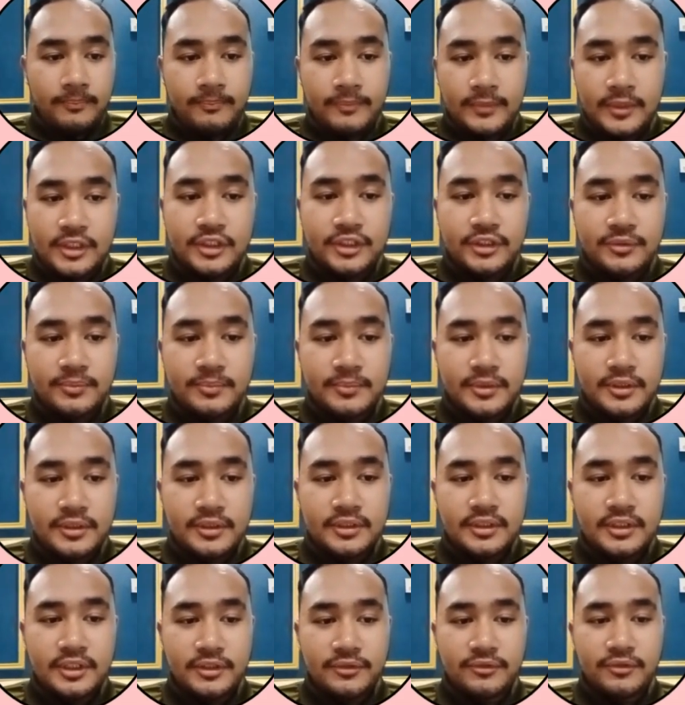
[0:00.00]

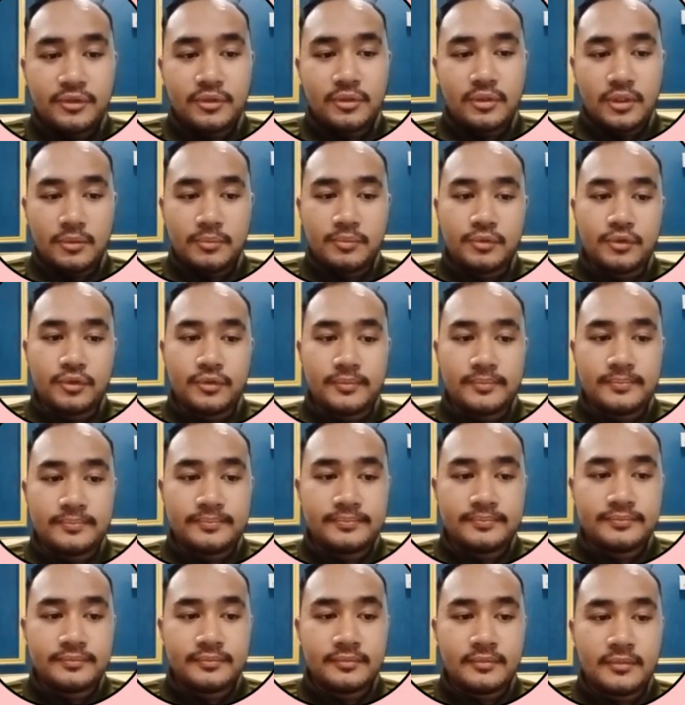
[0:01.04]
Management review output.
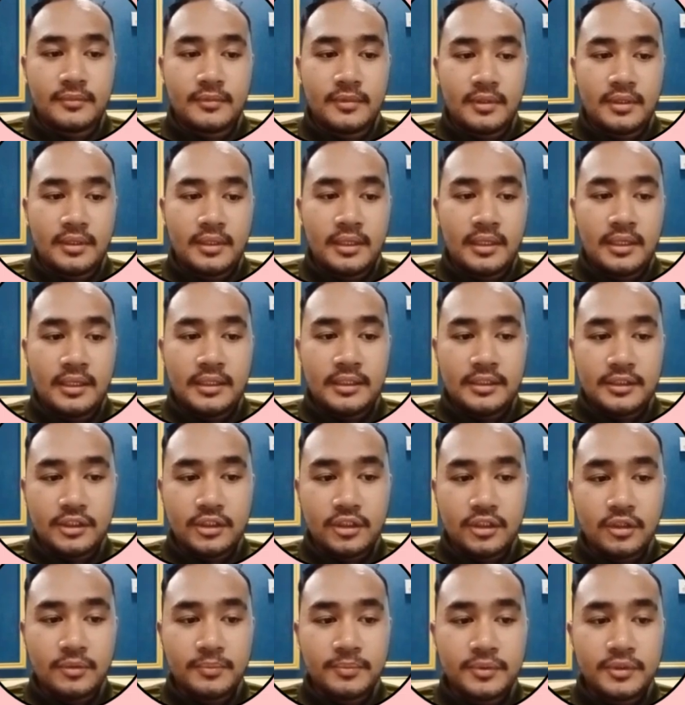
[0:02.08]

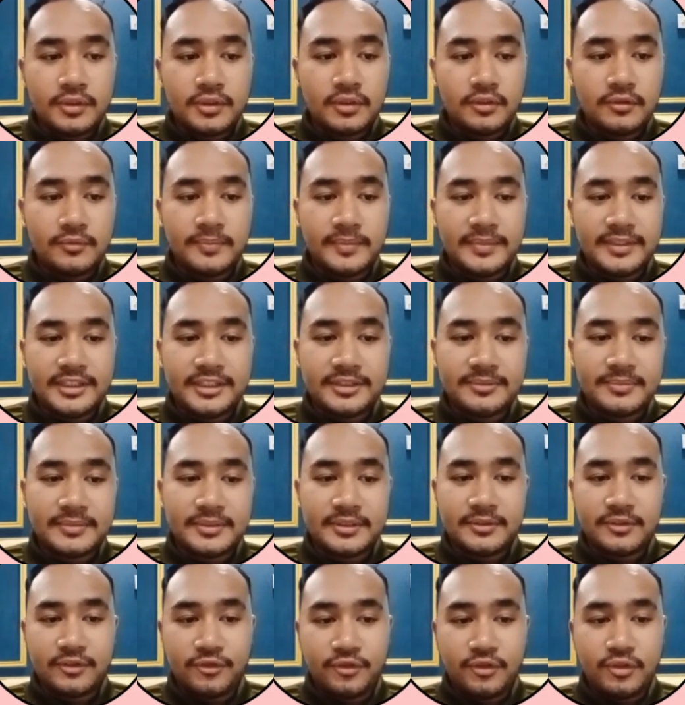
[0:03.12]
The output of
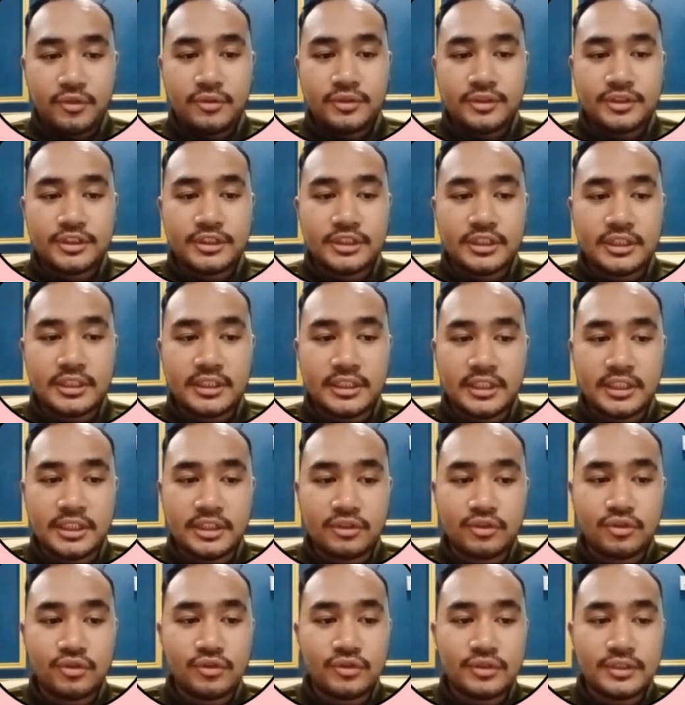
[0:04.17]
management review shall
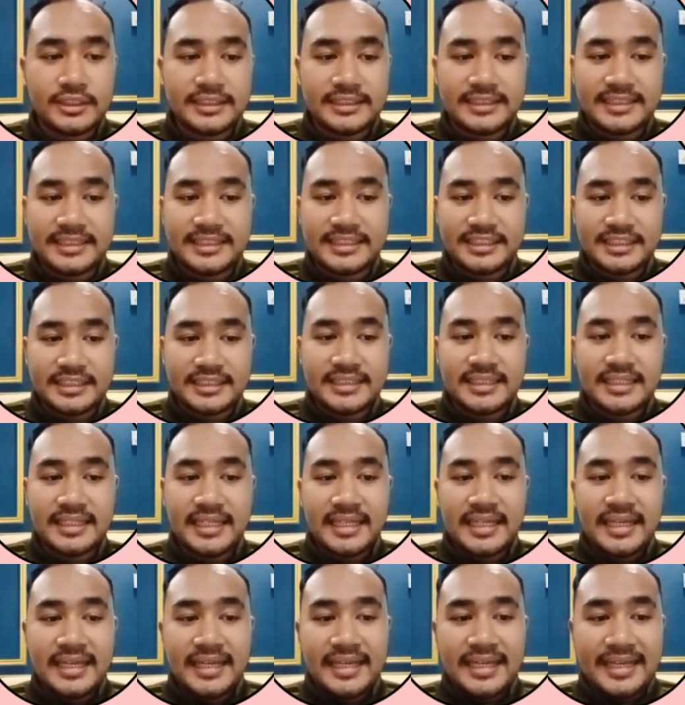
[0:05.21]
include decision
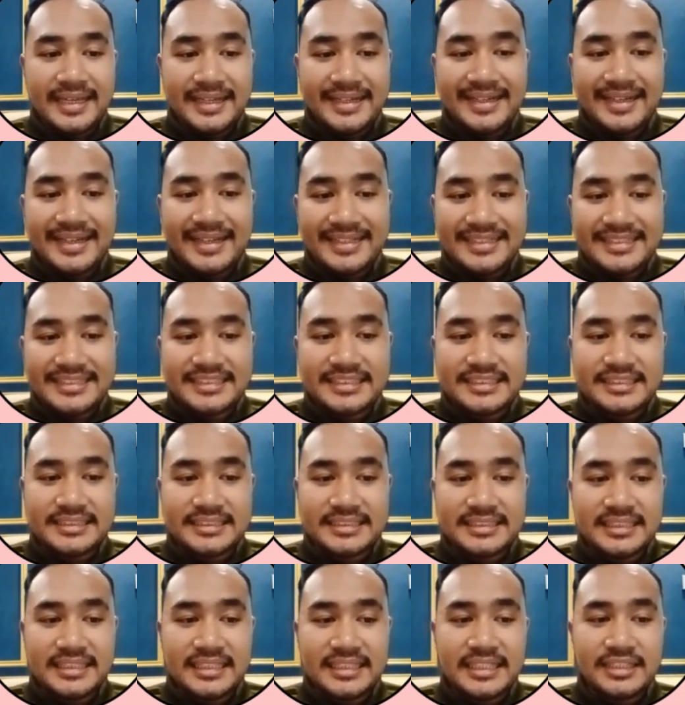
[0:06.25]
and action
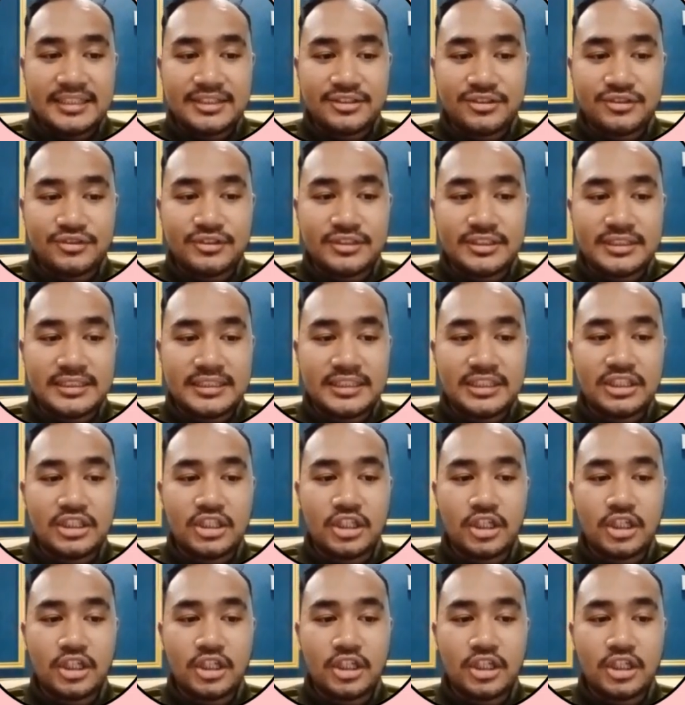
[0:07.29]
related to the